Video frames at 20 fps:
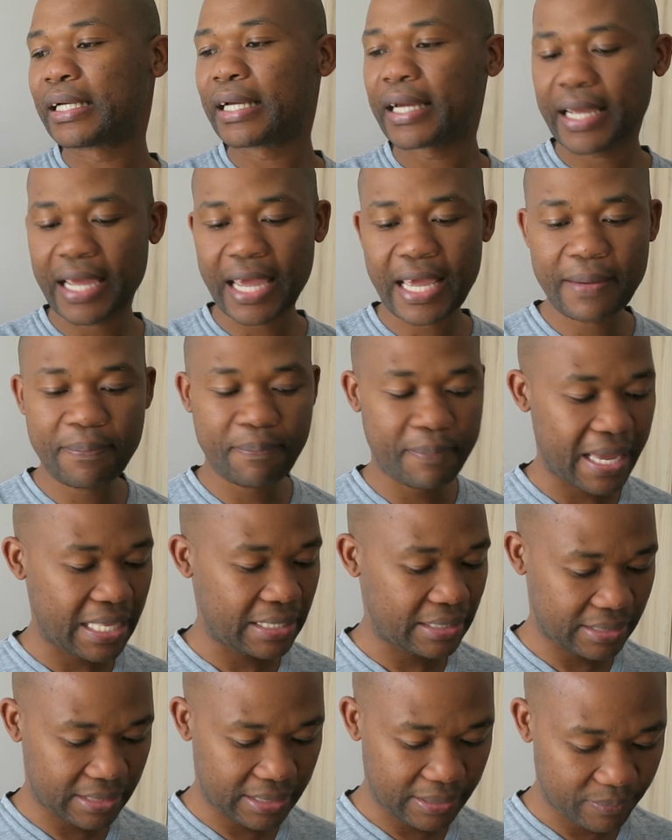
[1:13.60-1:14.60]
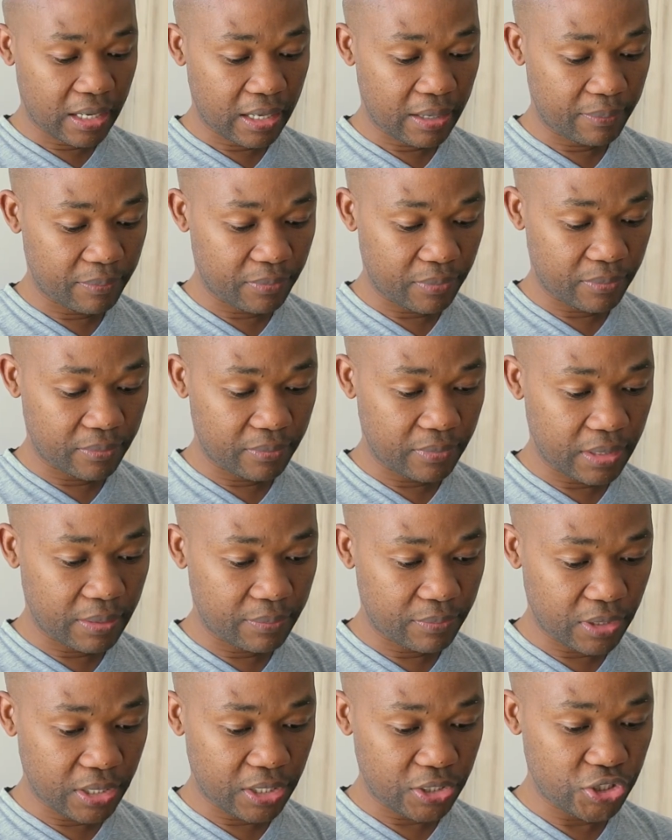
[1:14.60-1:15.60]
Headbands.
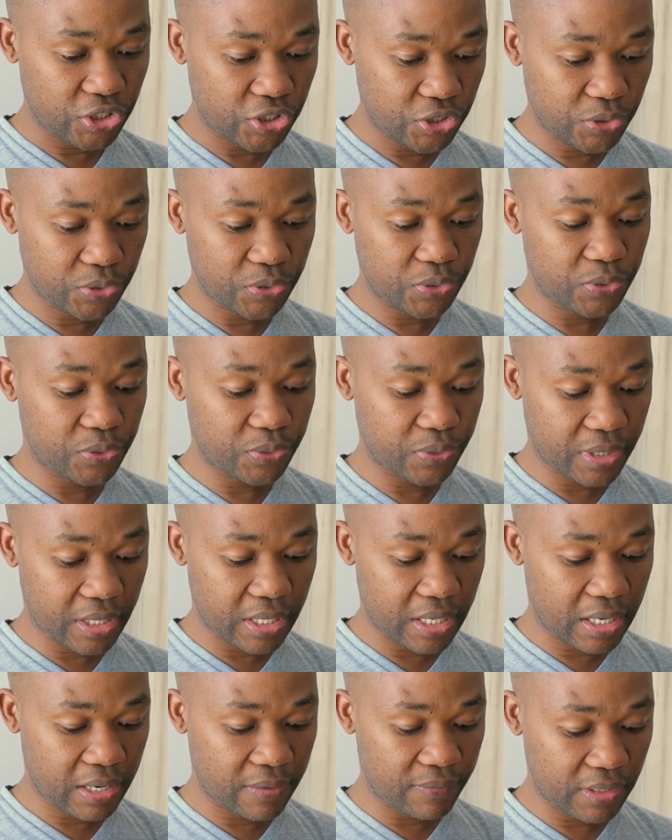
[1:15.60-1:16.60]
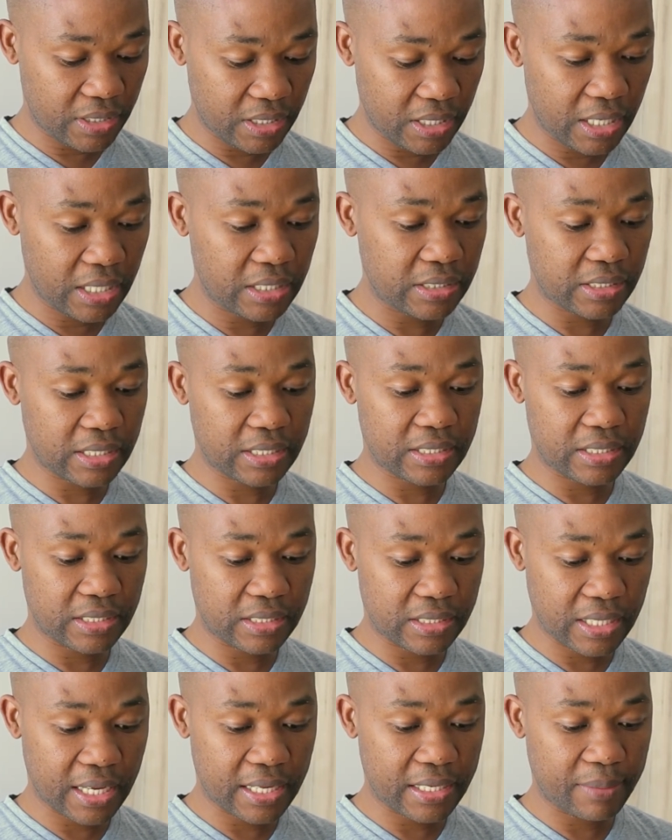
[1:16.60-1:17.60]
I'm gonna show everything else that's
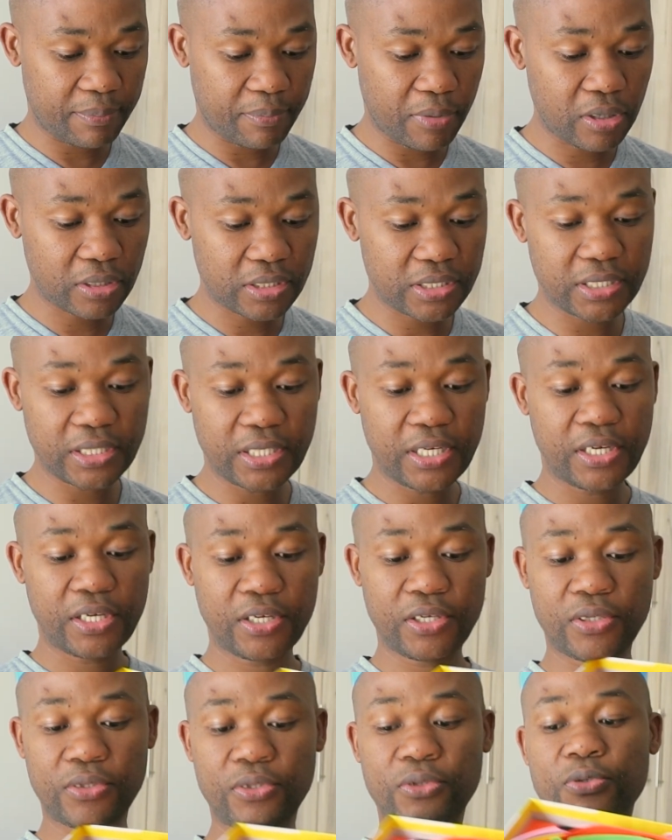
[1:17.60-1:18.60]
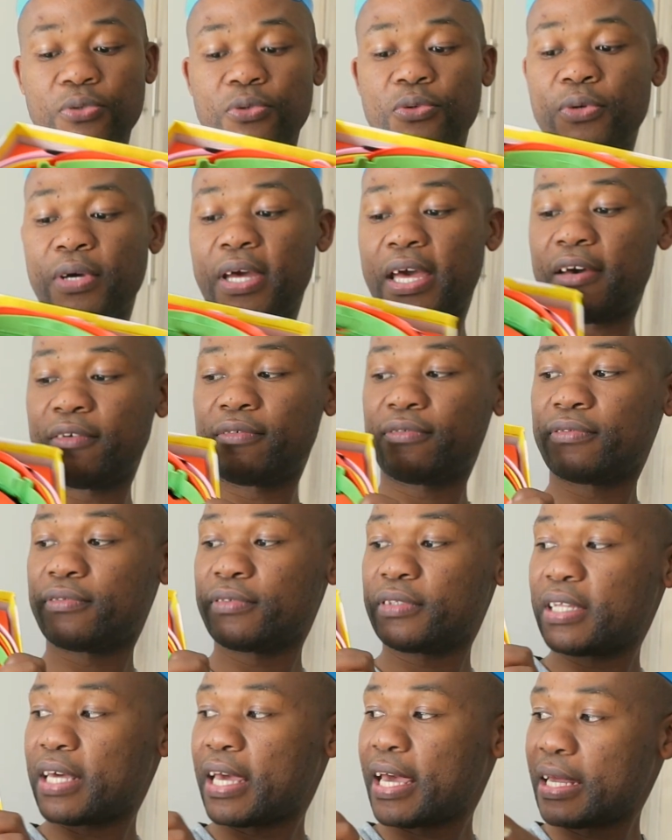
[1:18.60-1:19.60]
inside the box. You
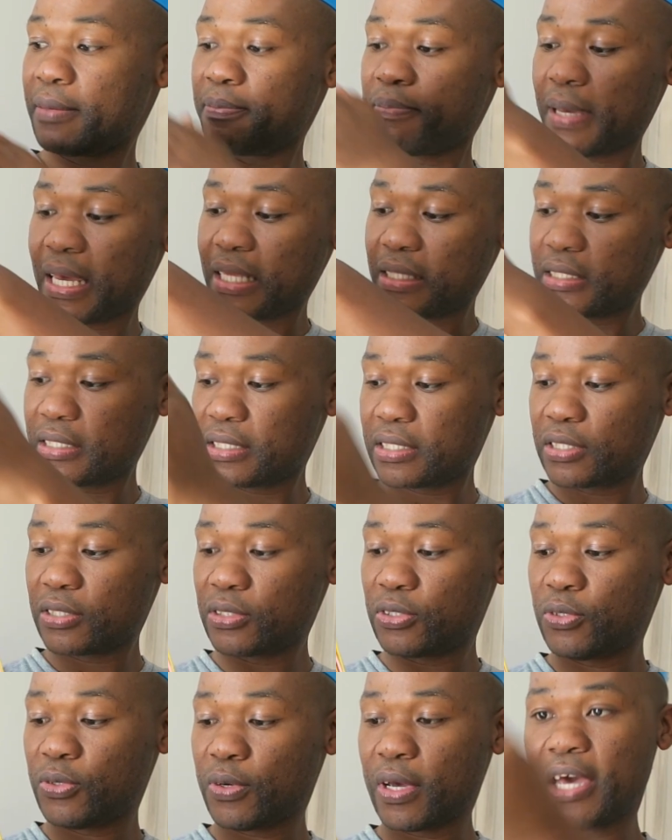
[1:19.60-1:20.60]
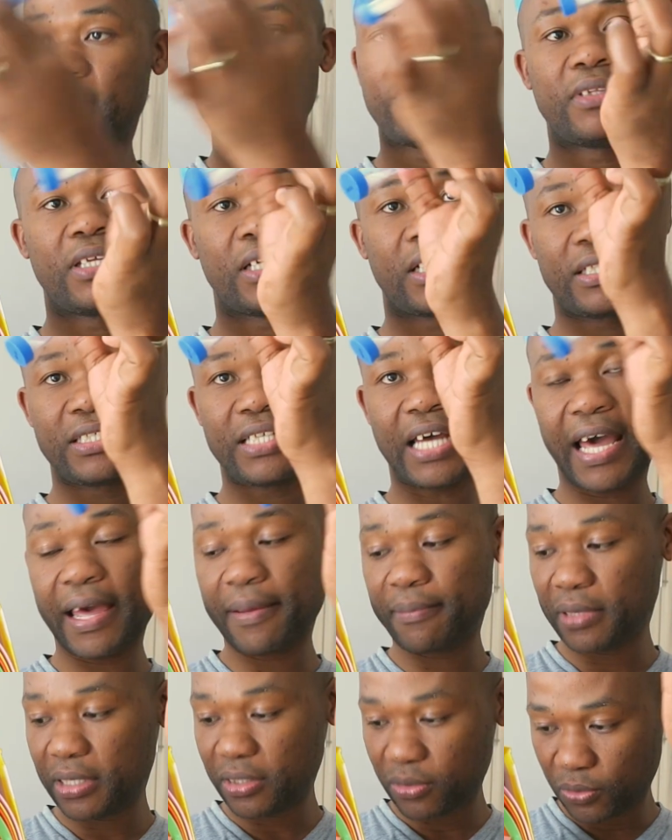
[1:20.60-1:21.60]
have the headbands, you have the
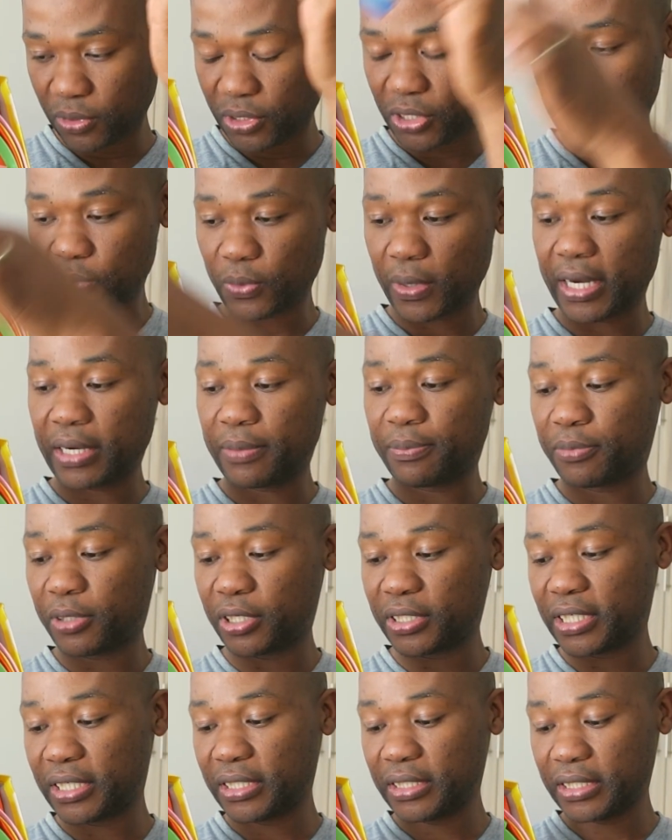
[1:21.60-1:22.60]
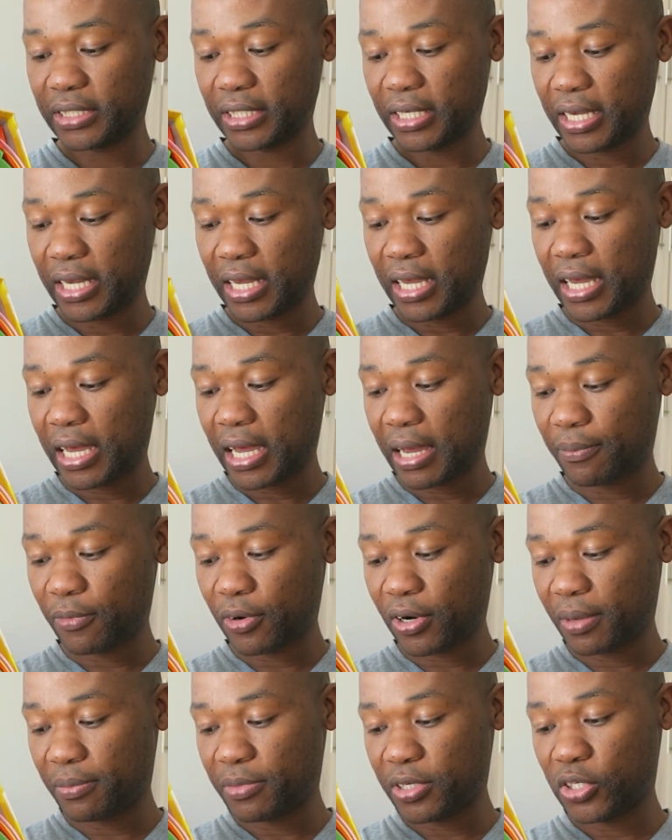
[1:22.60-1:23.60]
timer, which is quite important. I'm
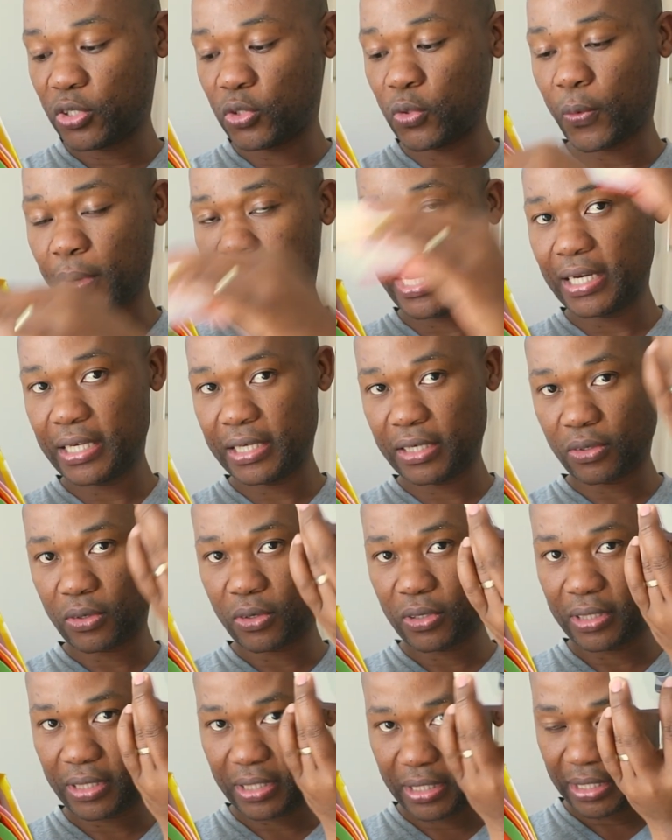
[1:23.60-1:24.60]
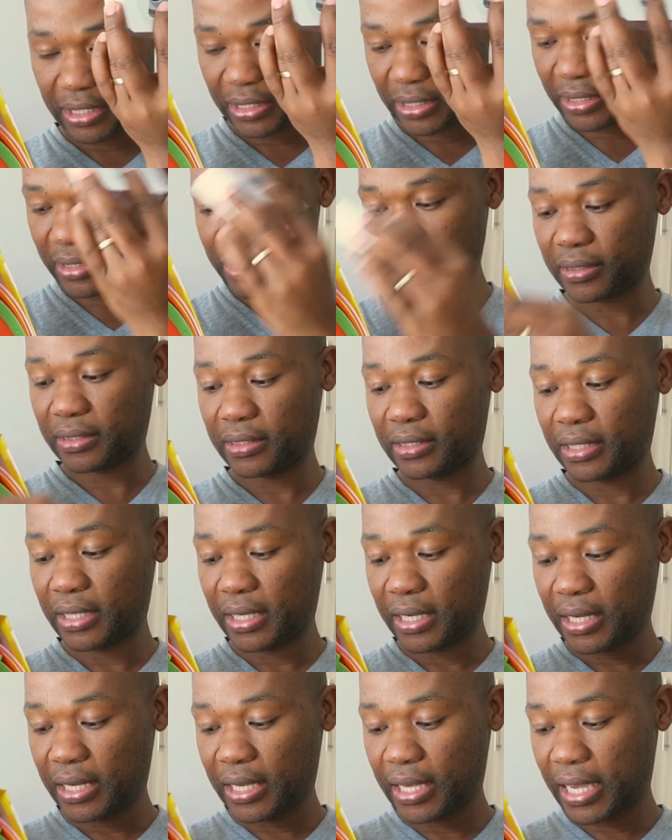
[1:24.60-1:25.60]
gonna be dwelling on this.
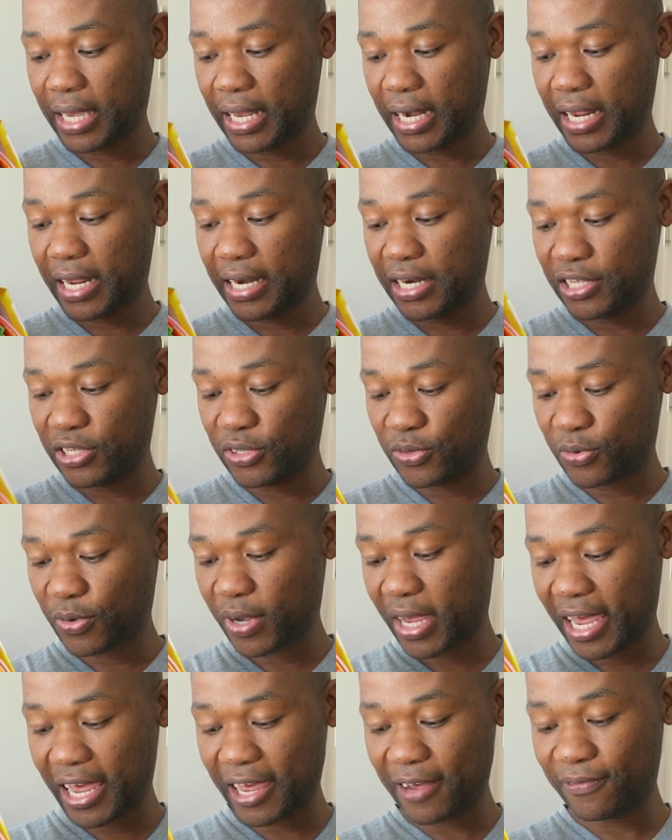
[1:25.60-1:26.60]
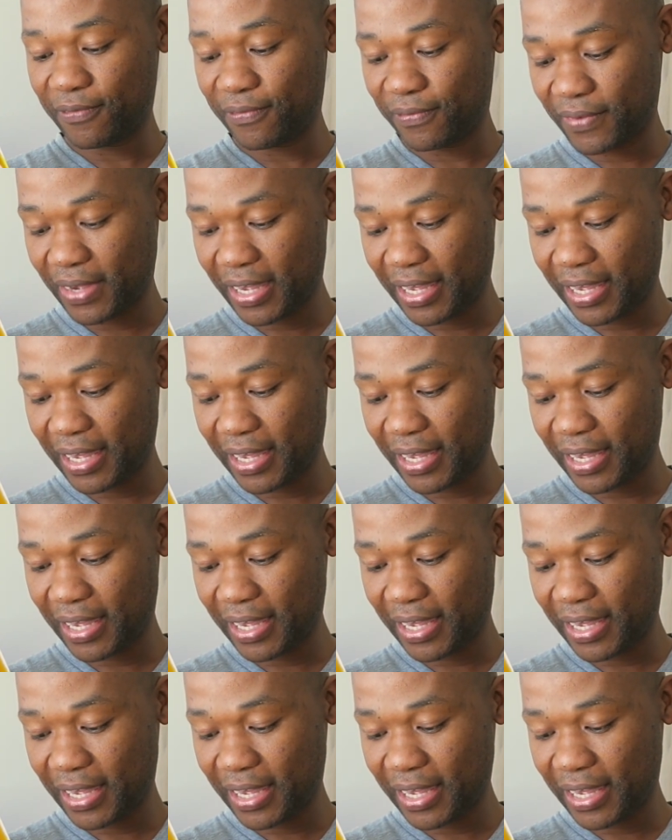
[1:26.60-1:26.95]
And then you have